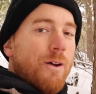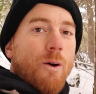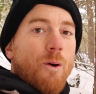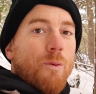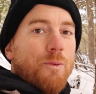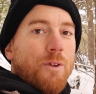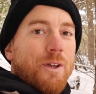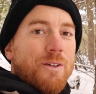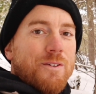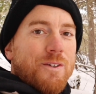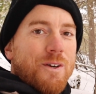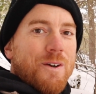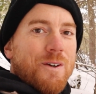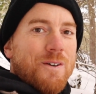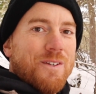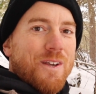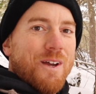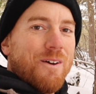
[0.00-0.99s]
hopefully it
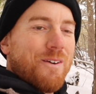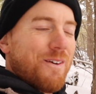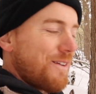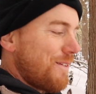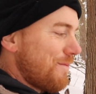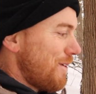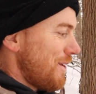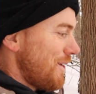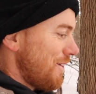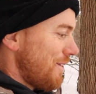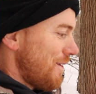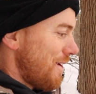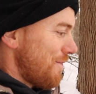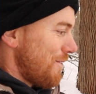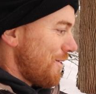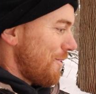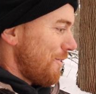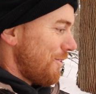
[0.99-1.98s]
turns out. I mean, you'll
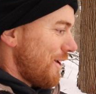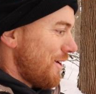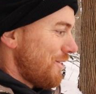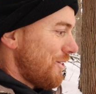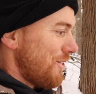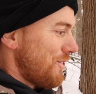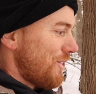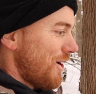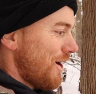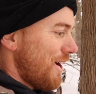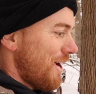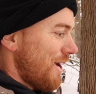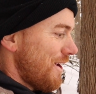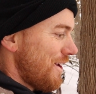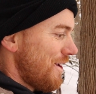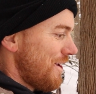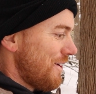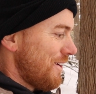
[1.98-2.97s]
never know unless you
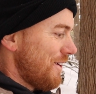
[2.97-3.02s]
try.